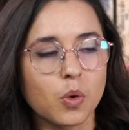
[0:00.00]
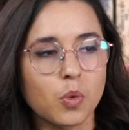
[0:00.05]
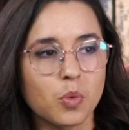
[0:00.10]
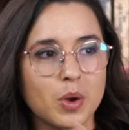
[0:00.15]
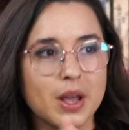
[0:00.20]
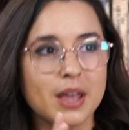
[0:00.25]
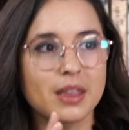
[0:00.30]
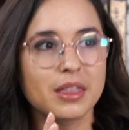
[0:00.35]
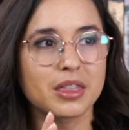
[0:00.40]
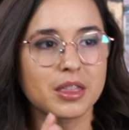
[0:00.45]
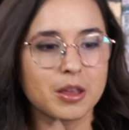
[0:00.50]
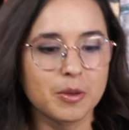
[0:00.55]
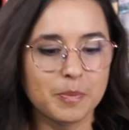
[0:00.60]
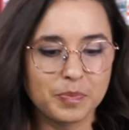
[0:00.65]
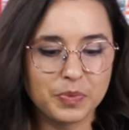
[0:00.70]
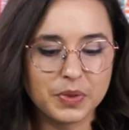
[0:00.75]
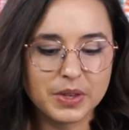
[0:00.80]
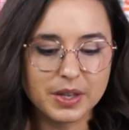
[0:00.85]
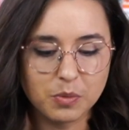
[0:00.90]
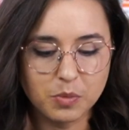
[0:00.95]
with
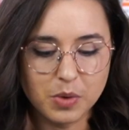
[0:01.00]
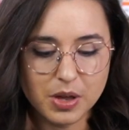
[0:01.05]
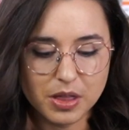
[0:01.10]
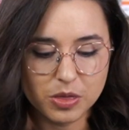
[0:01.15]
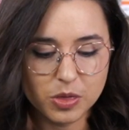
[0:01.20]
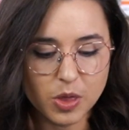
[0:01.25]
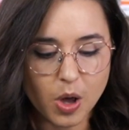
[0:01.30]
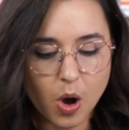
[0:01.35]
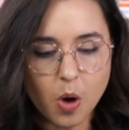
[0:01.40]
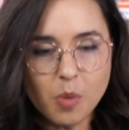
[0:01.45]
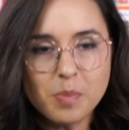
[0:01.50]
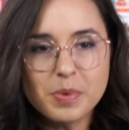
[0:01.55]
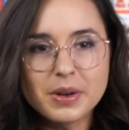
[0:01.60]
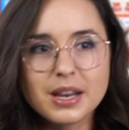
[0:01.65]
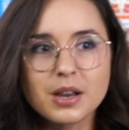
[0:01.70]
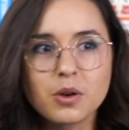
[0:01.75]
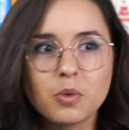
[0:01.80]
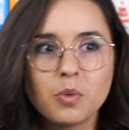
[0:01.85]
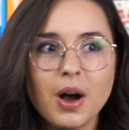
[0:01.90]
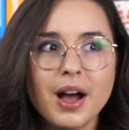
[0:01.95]
the
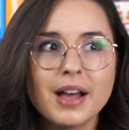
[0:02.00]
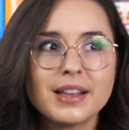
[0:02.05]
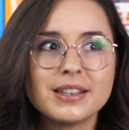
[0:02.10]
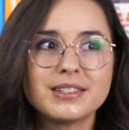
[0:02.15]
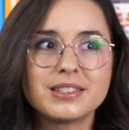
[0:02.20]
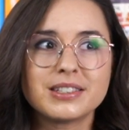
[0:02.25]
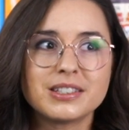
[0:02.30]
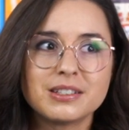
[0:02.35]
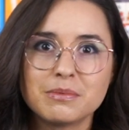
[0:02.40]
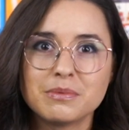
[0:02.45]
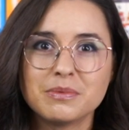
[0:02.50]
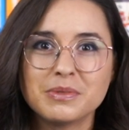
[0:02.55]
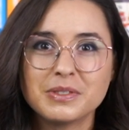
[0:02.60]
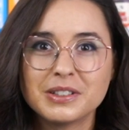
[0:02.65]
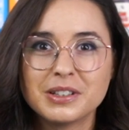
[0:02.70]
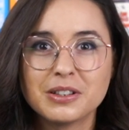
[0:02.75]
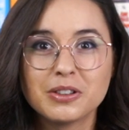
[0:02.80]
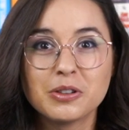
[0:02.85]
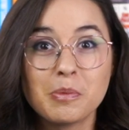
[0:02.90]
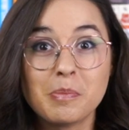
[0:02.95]
opening was,
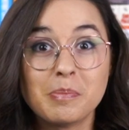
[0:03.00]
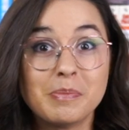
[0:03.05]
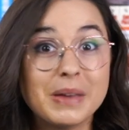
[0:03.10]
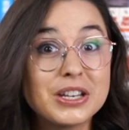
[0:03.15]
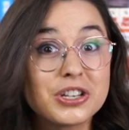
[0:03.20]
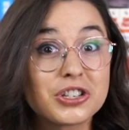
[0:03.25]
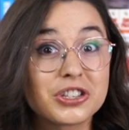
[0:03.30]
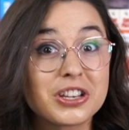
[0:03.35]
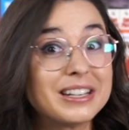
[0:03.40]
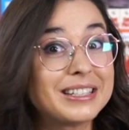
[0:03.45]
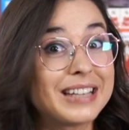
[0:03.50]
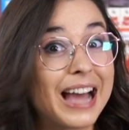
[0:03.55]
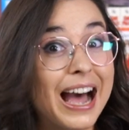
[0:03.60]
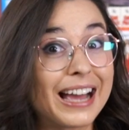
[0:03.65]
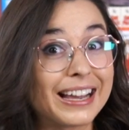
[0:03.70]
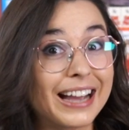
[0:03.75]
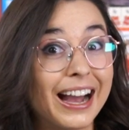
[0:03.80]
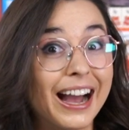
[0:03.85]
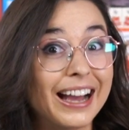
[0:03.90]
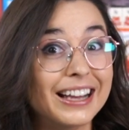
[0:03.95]
Benji's gonna
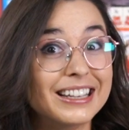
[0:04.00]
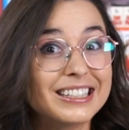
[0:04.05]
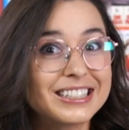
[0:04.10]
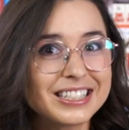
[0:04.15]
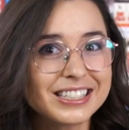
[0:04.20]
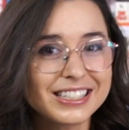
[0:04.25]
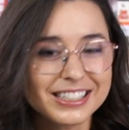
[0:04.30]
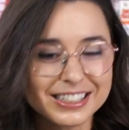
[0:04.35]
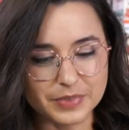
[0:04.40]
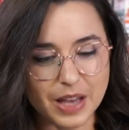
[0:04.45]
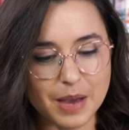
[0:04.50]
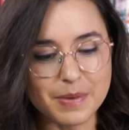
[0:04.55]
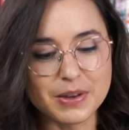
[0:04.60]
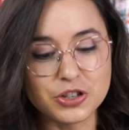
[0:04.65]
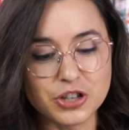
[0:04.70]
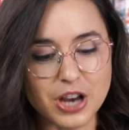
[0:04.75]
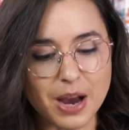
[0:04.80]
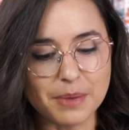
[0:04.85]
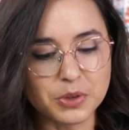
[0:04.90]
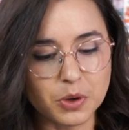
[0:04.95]
die, guys. I mean,
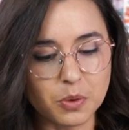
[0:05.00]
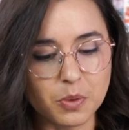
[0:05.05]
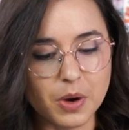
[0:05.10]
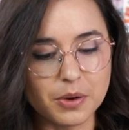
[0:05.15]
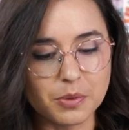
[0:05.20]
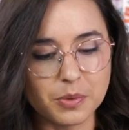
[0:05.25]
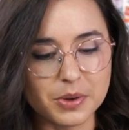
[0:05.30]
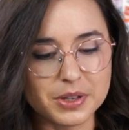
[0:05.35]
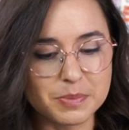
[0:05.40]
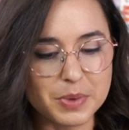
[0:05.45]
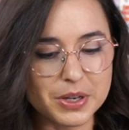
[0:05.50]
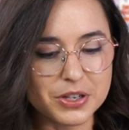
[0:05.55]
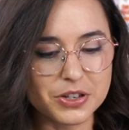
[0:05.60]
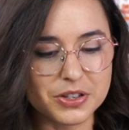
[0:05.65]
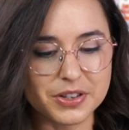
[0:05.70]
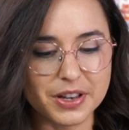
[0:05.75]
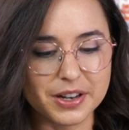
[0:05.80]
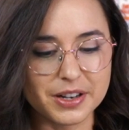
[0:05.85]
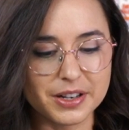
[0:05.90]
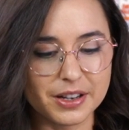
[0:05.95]
chapter one was
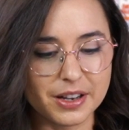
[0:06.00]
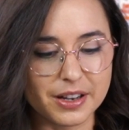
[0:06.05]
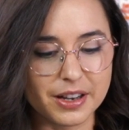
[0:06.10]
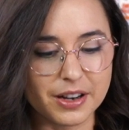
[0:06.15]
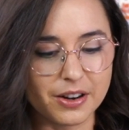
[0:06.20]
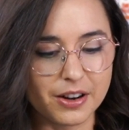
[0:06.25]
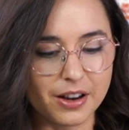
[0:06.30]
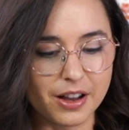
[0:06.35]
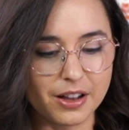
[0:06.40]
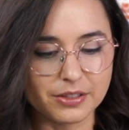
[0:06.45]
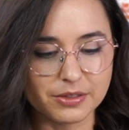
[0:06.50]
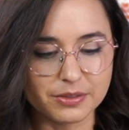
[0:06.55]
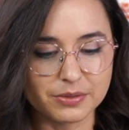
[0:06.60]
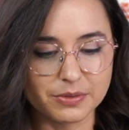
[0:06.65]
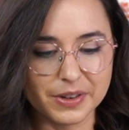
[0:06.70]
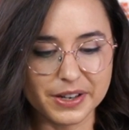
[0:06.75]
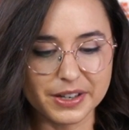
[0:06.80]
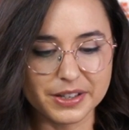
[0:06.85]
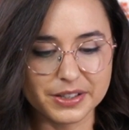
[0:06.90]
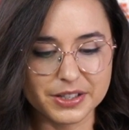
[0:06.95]
Benji's gonna, here, I'll
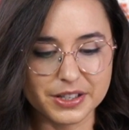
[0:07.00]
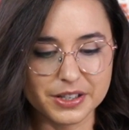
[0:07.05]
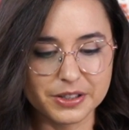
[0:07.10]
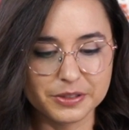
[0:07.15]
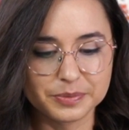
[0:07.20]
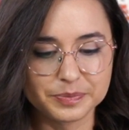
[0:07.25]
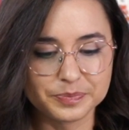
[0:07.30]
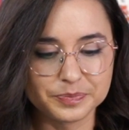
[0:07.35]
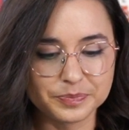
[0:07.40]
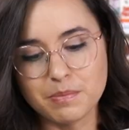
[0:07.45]
read it to you.